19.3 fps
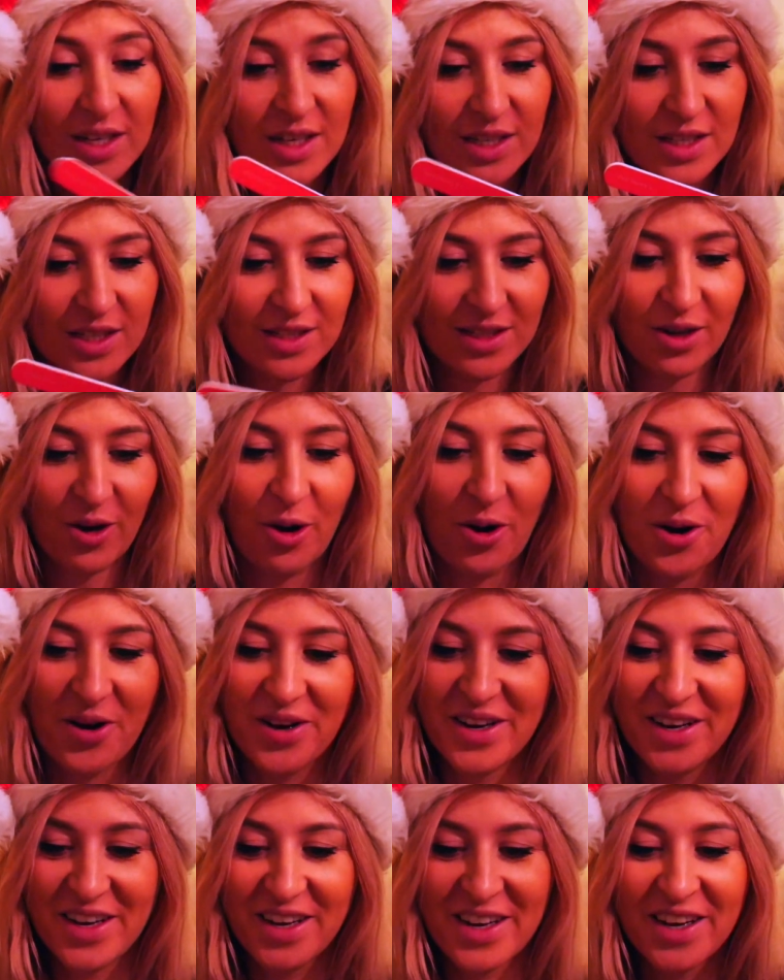So
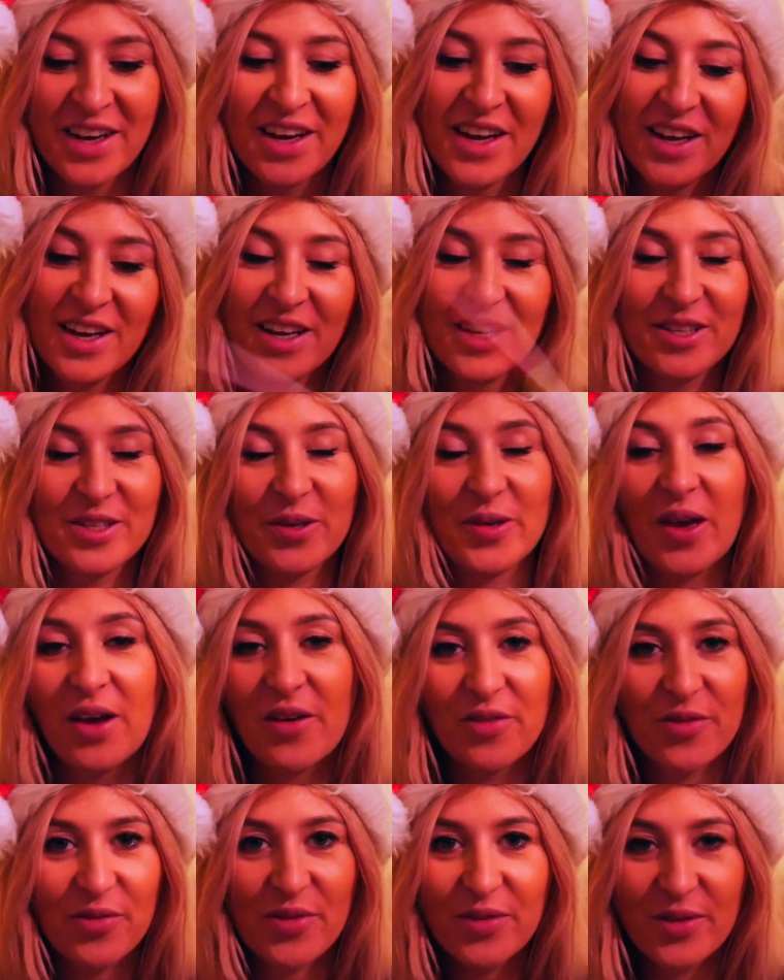you
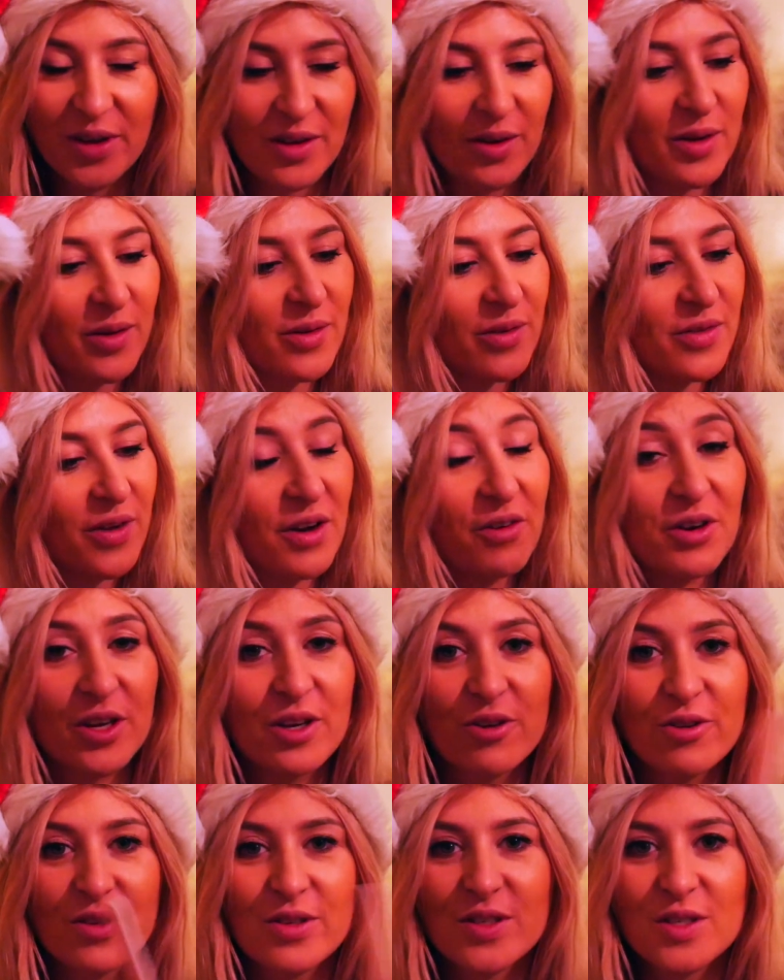have a very
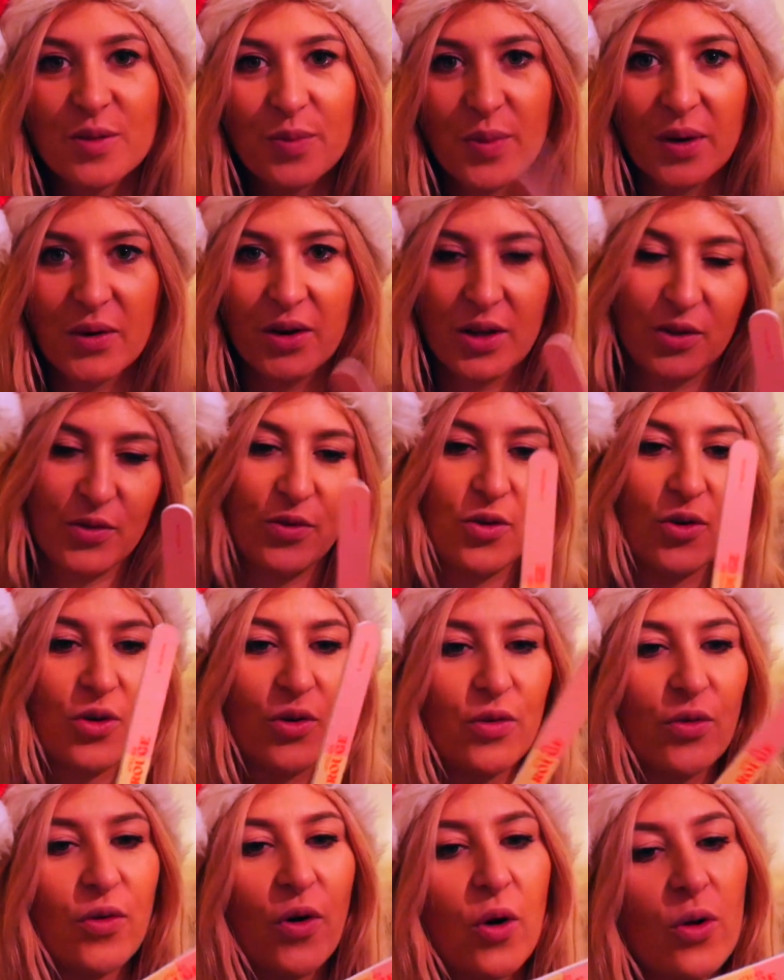good spirit for
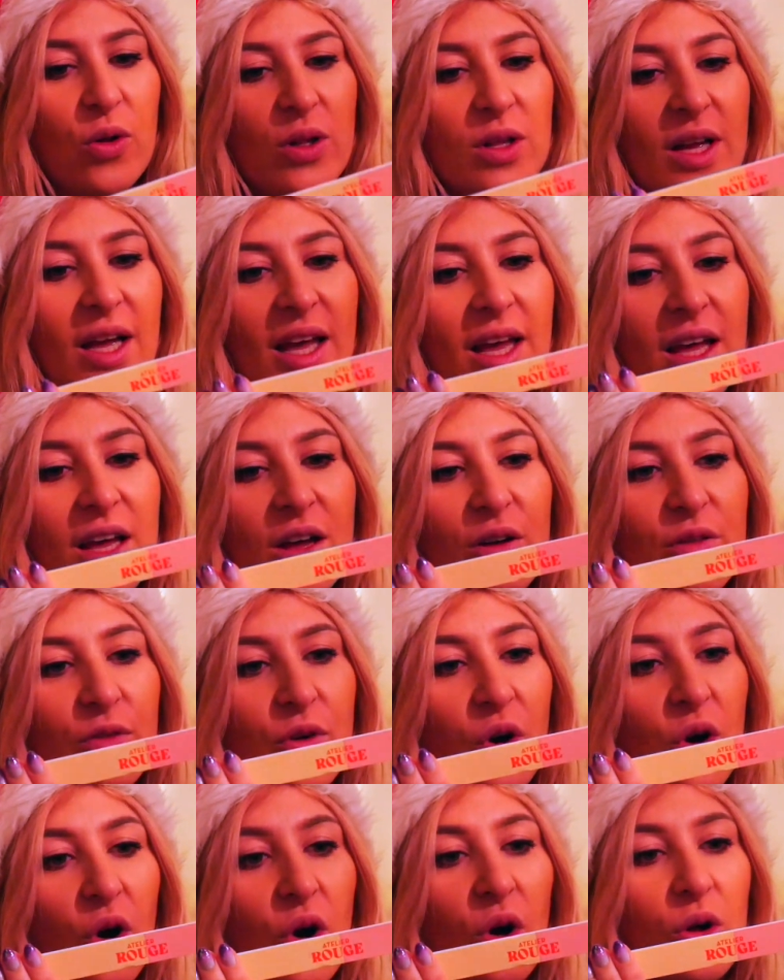
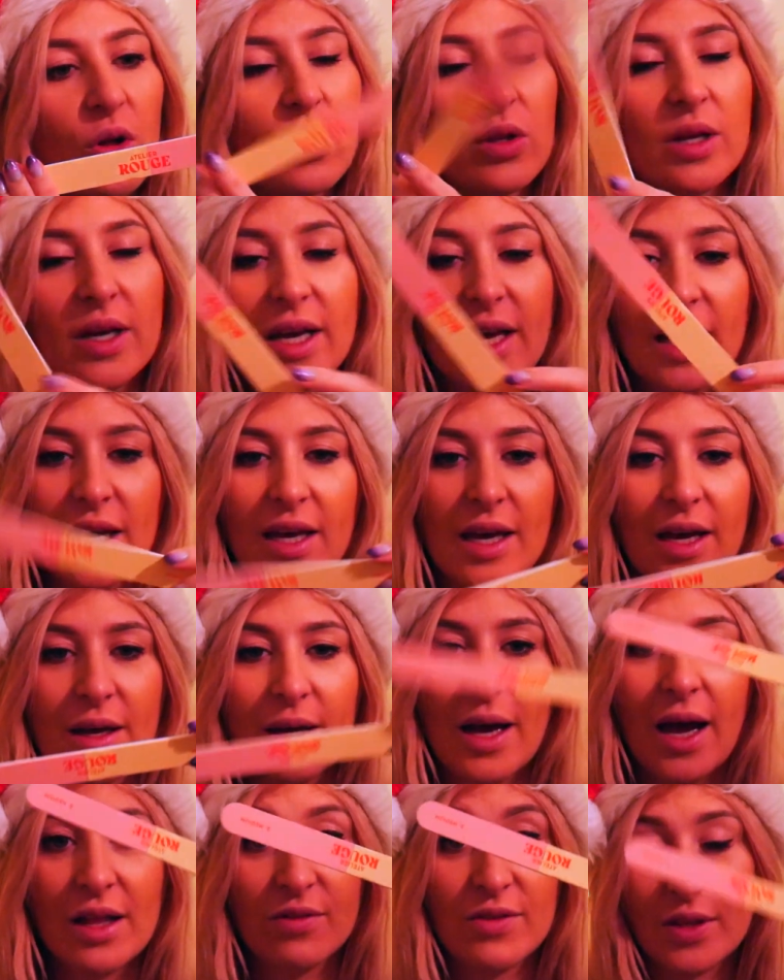a whole
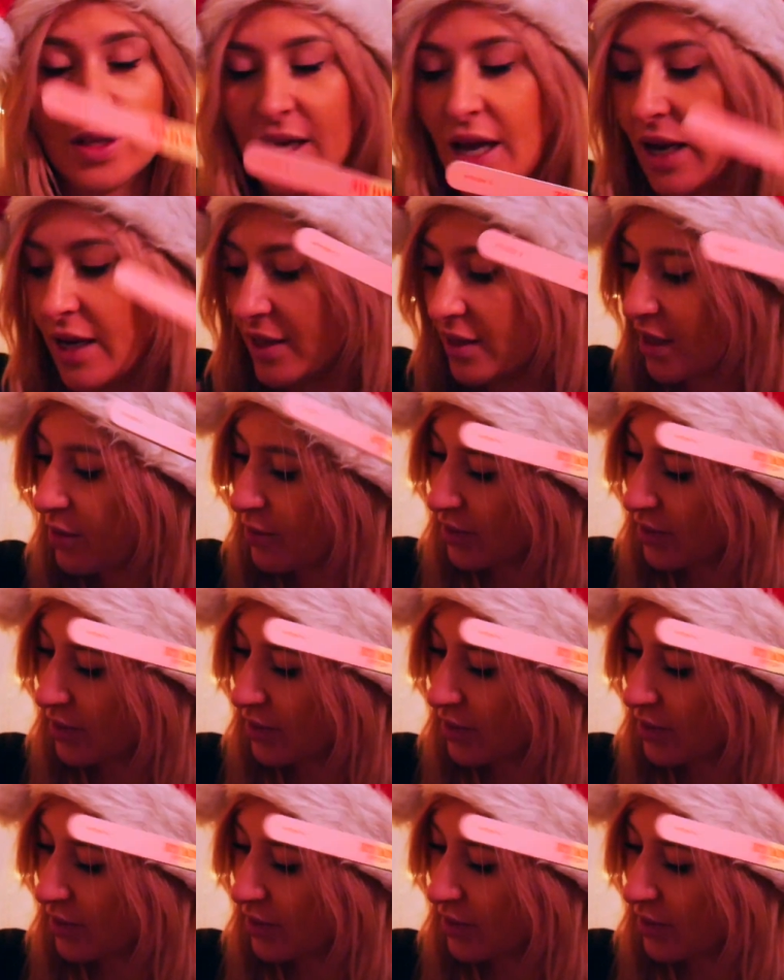advent calendar,